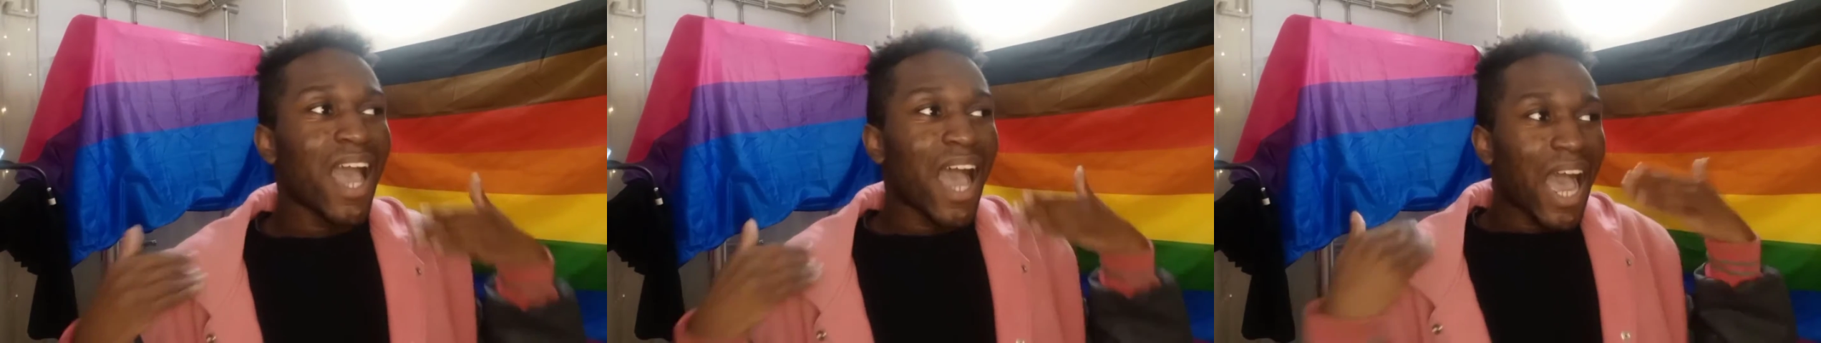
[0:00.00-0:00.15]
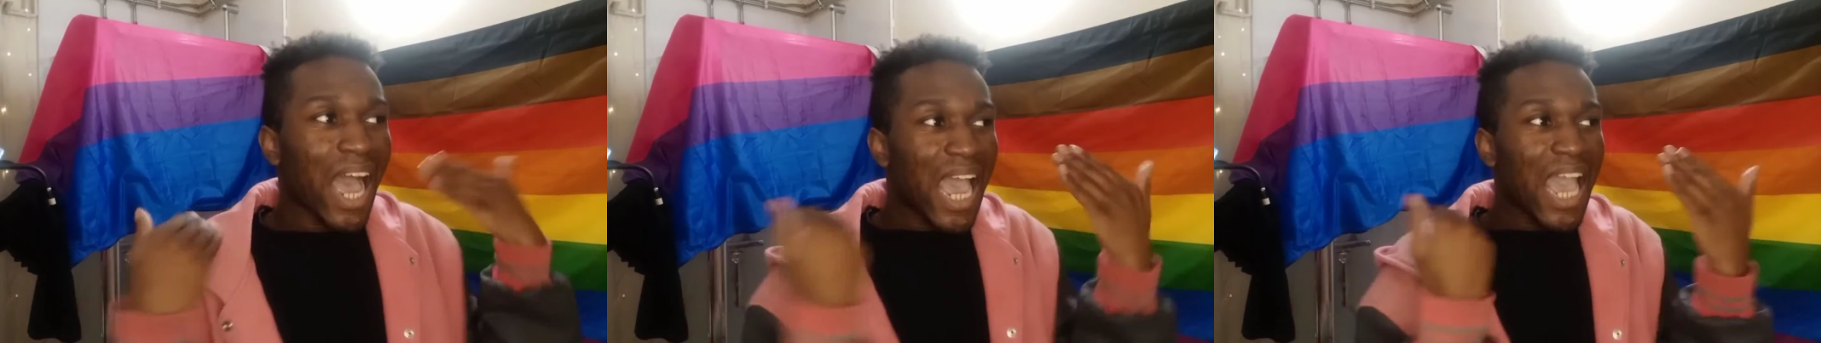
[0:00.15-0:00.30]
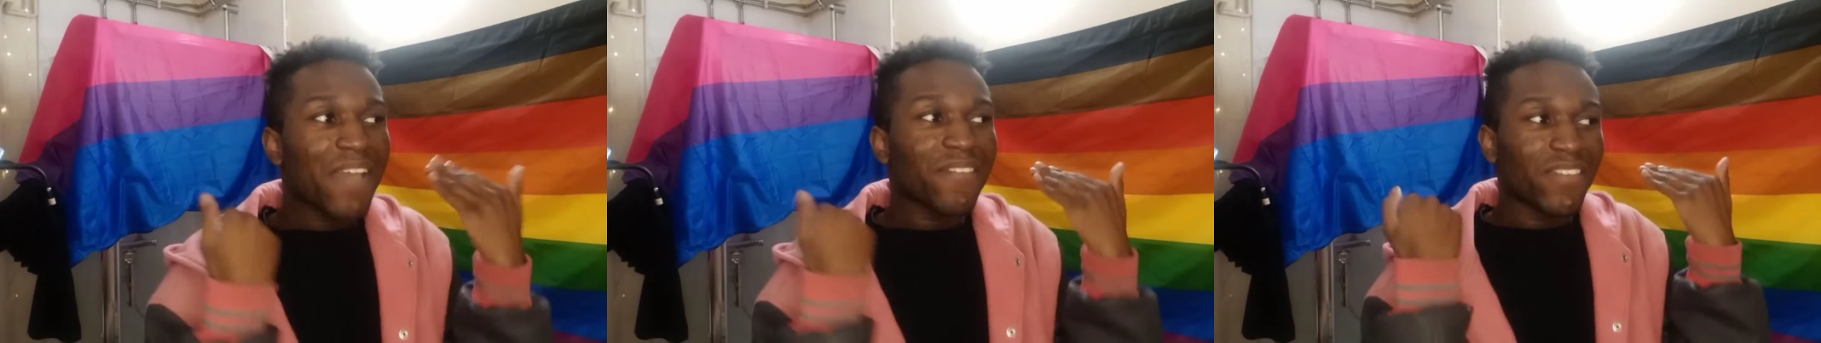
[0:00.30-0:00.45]

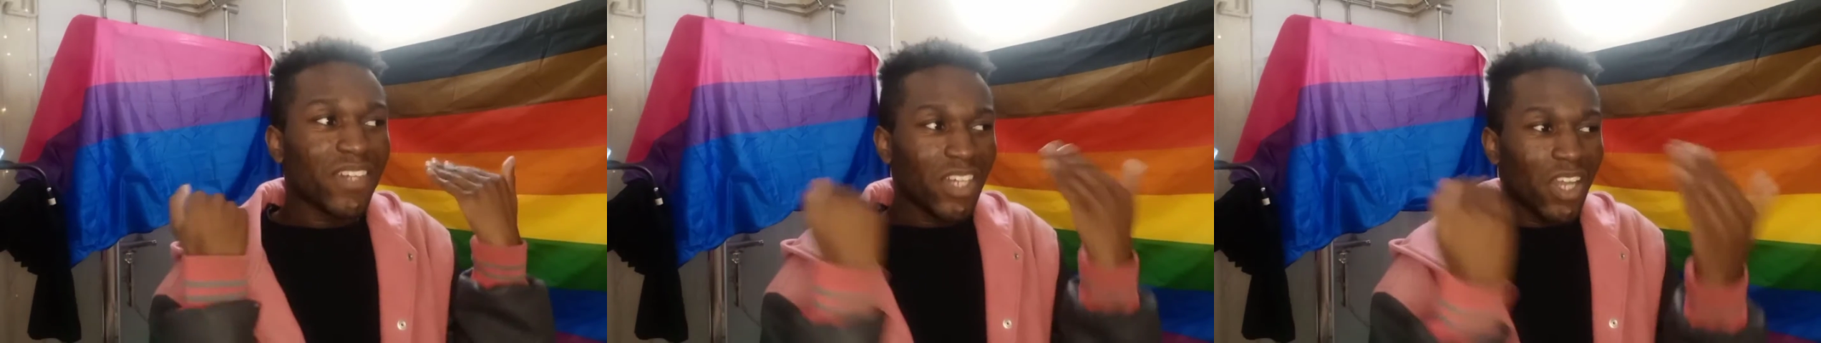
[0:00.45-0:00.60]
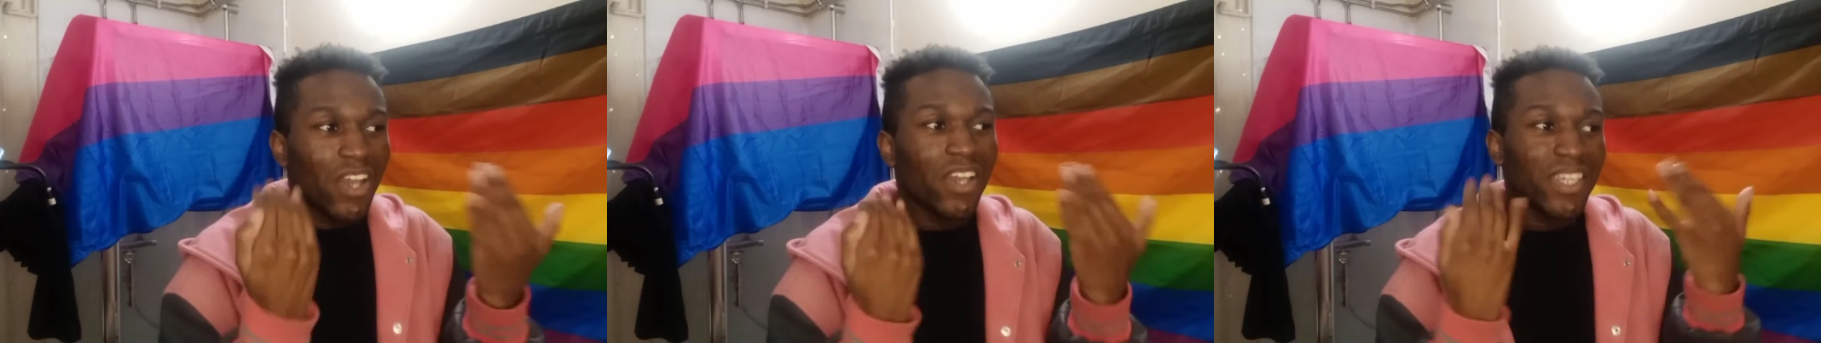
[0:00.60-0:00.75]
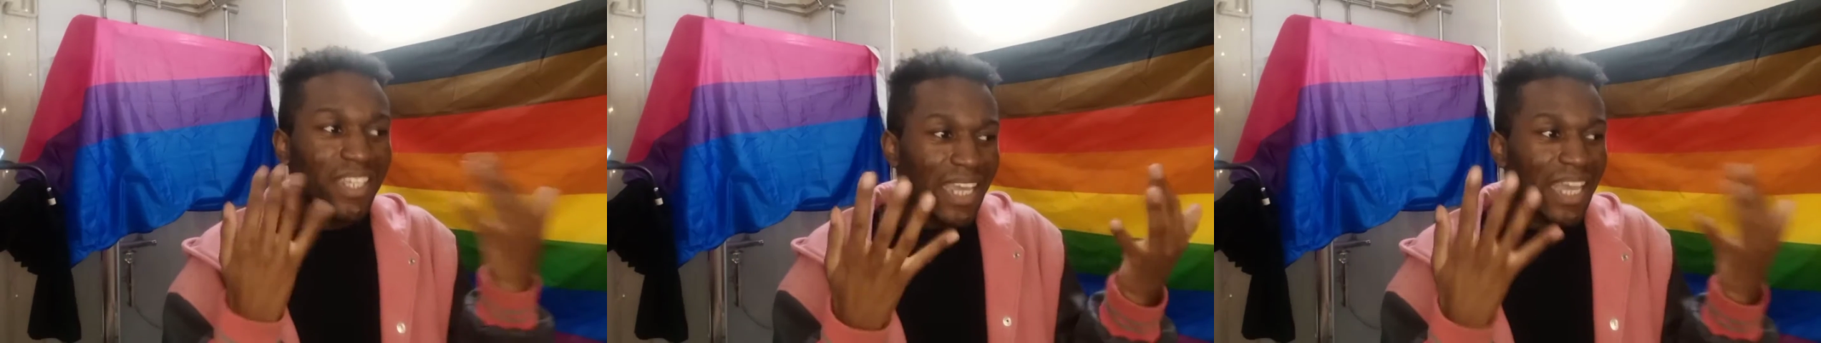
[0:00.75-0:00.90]
I have
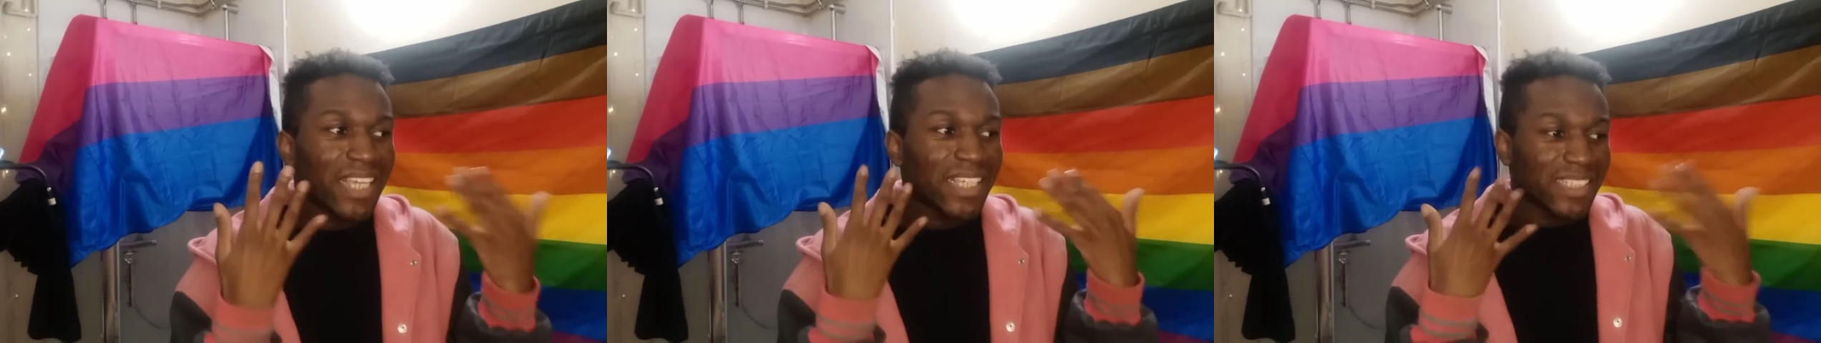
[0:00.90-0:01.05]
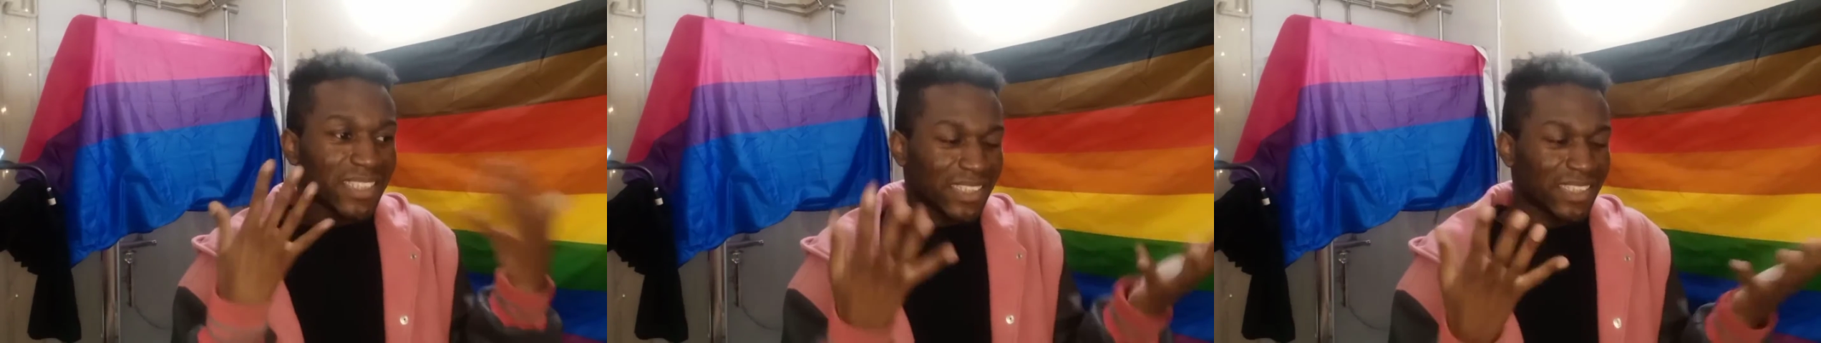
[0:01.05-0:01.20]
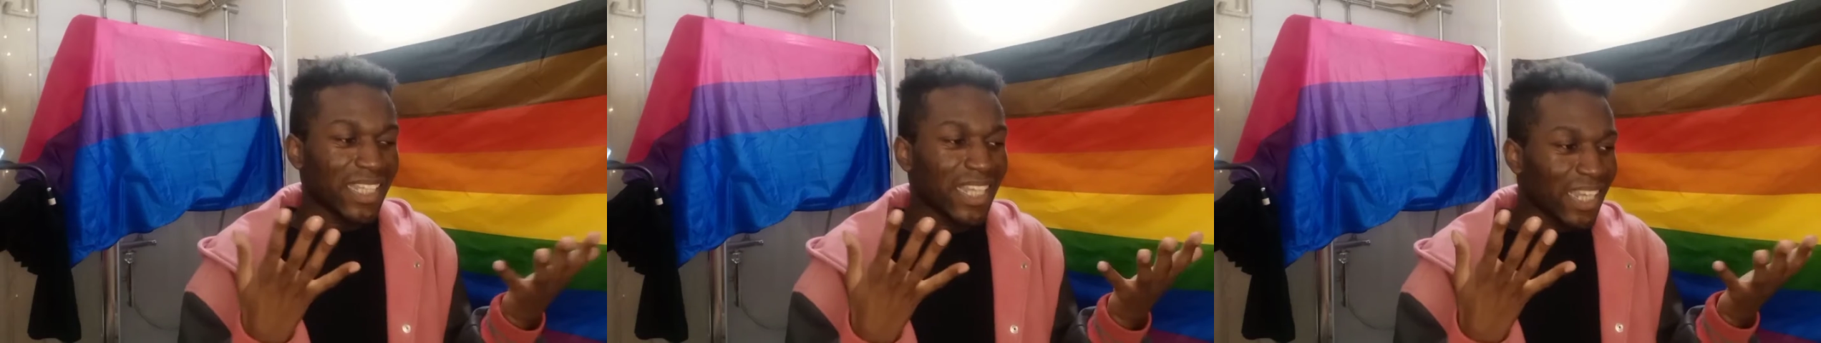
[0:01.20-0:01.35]
not yet
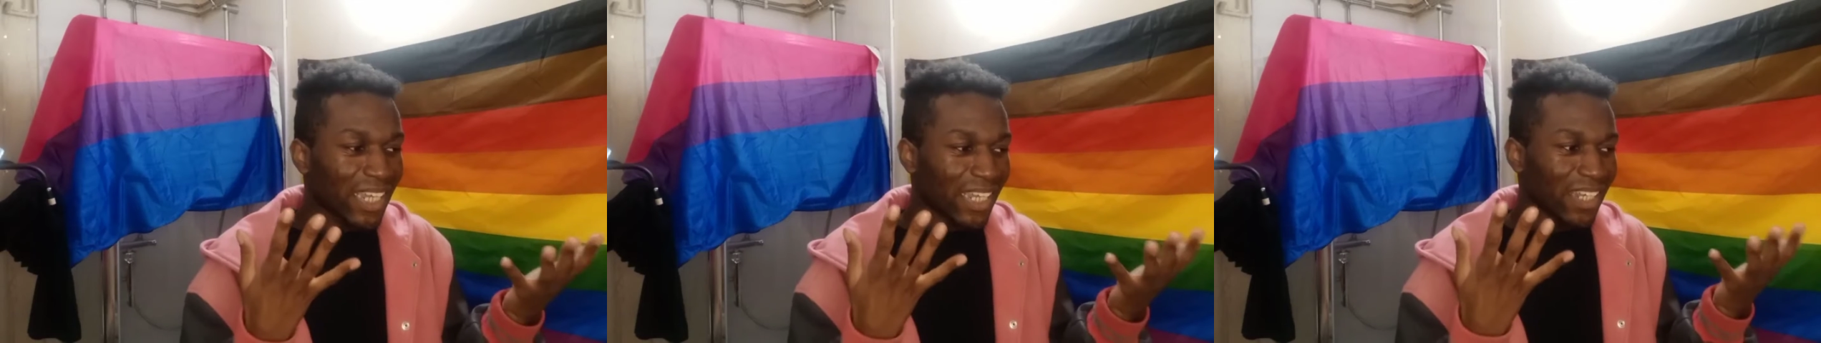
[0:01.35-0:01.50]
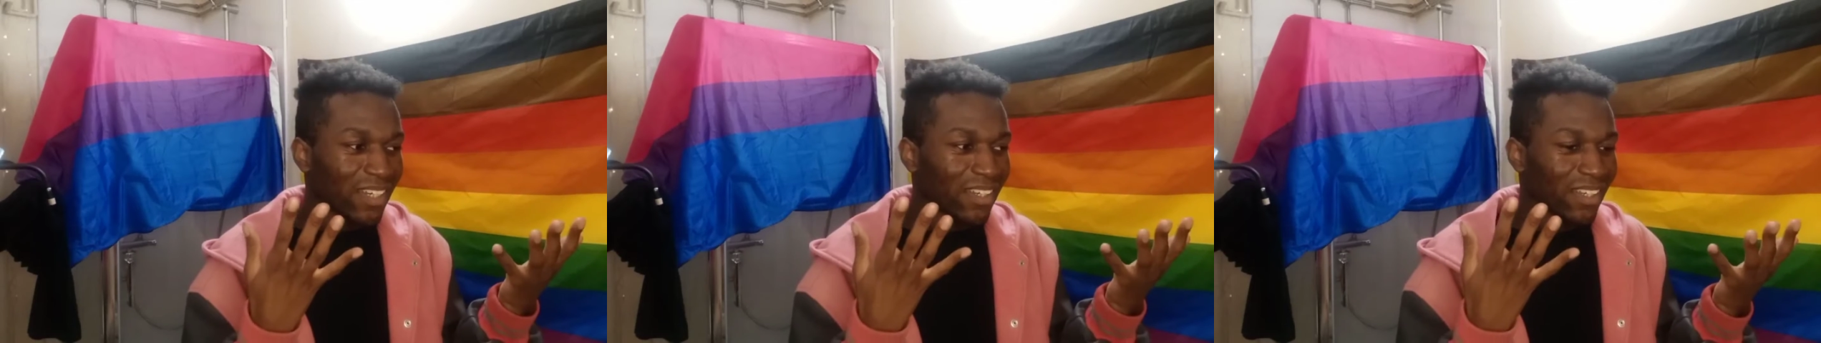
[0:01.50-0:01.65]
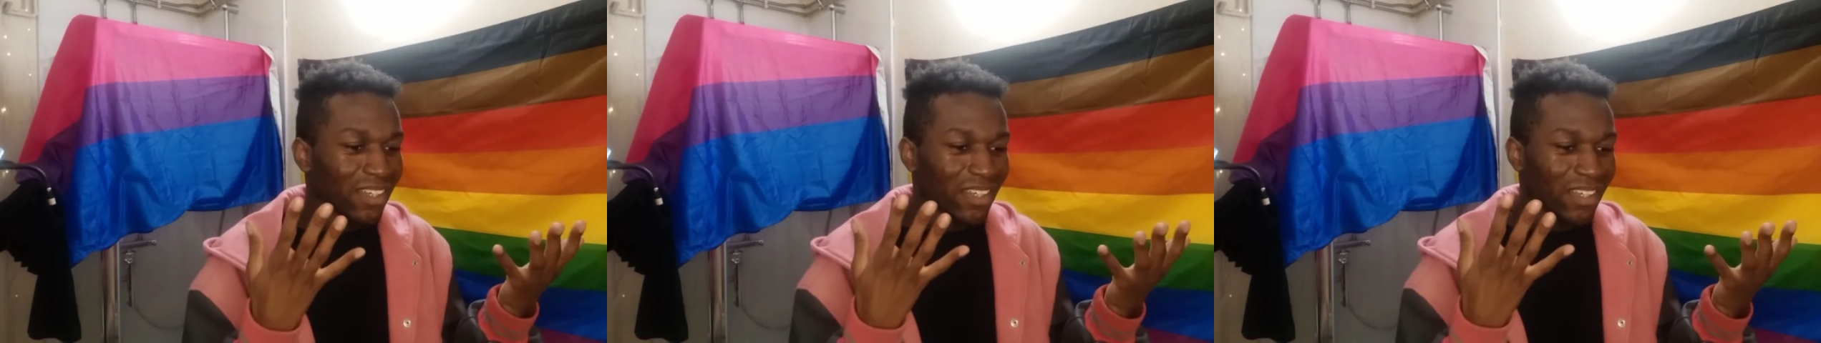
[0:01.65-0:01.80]

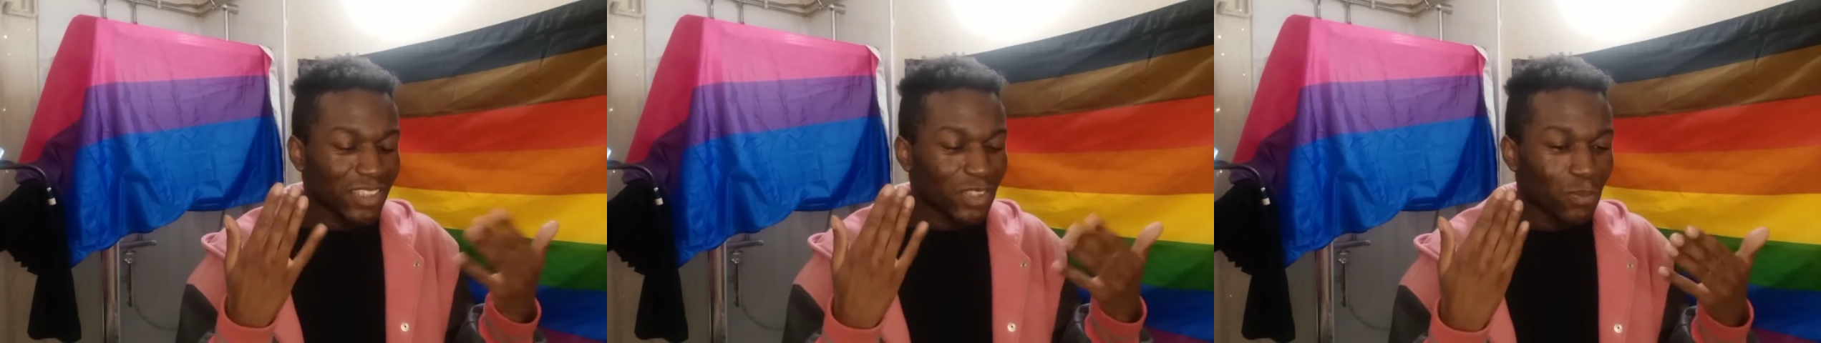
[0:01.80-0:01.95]
seen